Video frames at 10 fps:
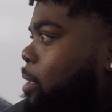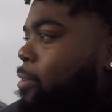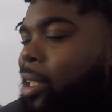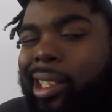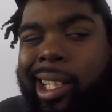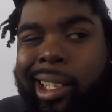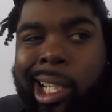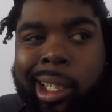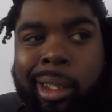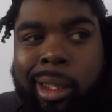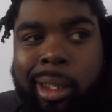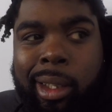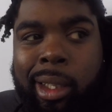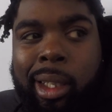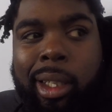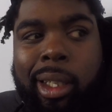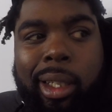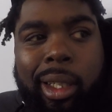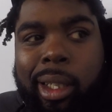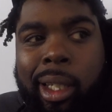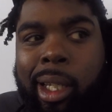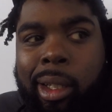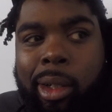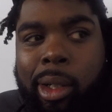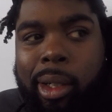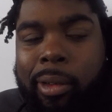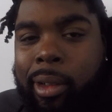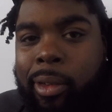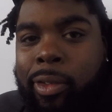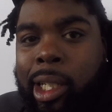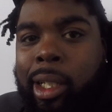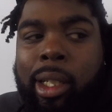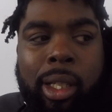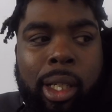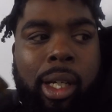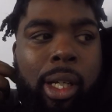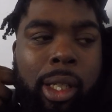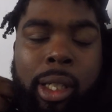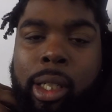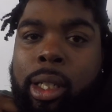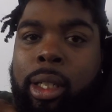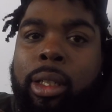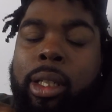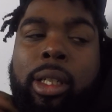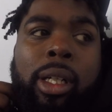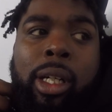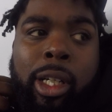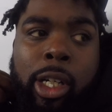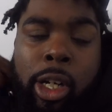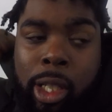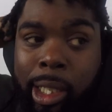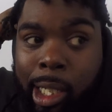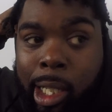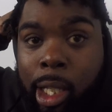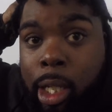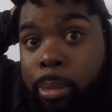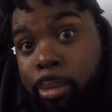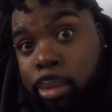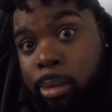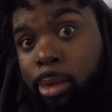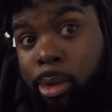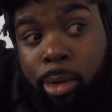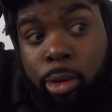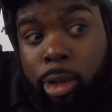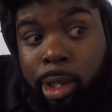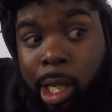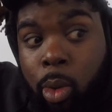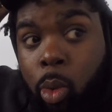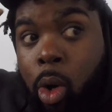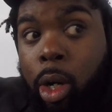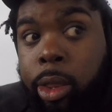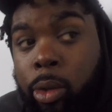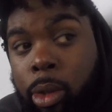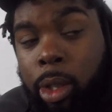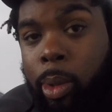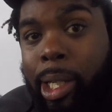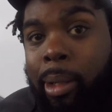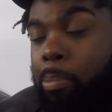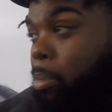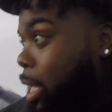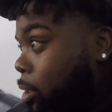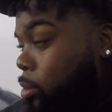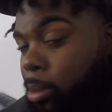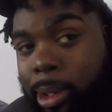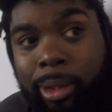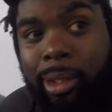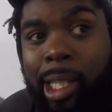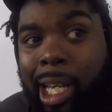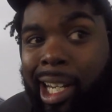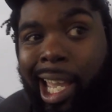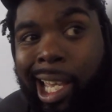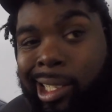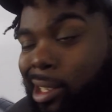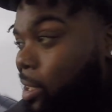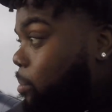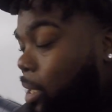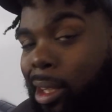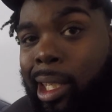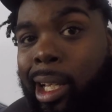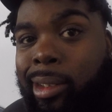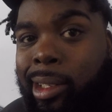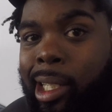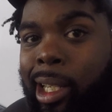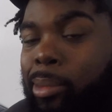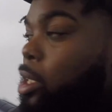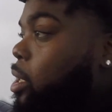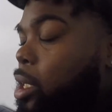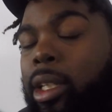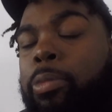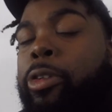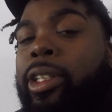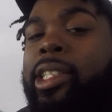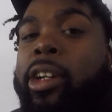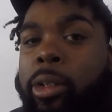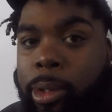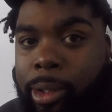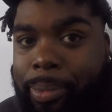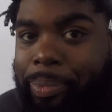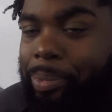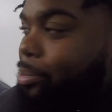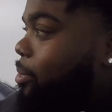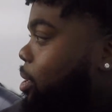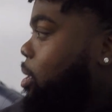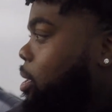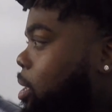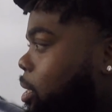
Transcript: Feel like that, like I don't know. Feel like a a girl in a club who just like walked through on her way to the bathroom and got her ass slapped like a thousand times. Pretty terrible. Uh,